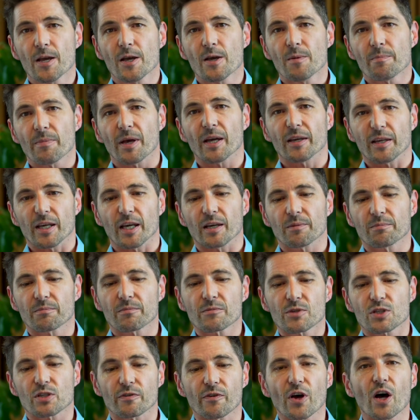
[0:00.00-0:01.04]
But yeah,
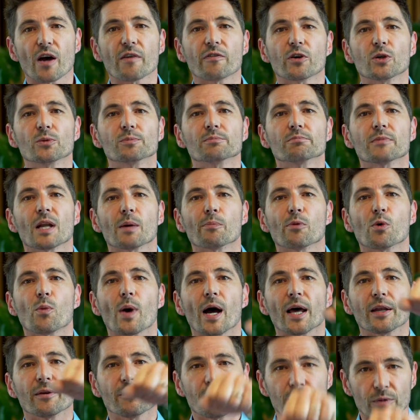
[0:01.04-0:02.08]
survival, number
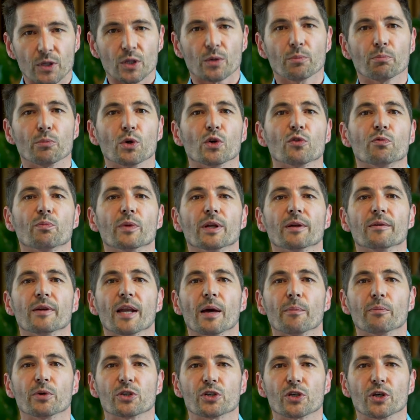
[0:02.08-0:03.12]
1, movement,
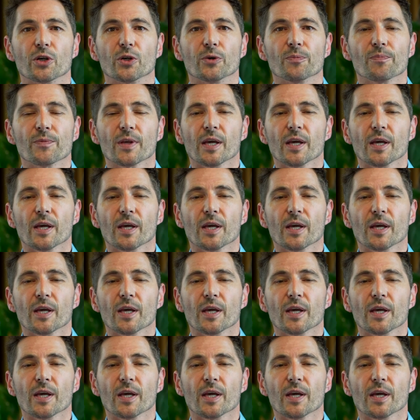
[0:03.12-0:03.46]
number 2.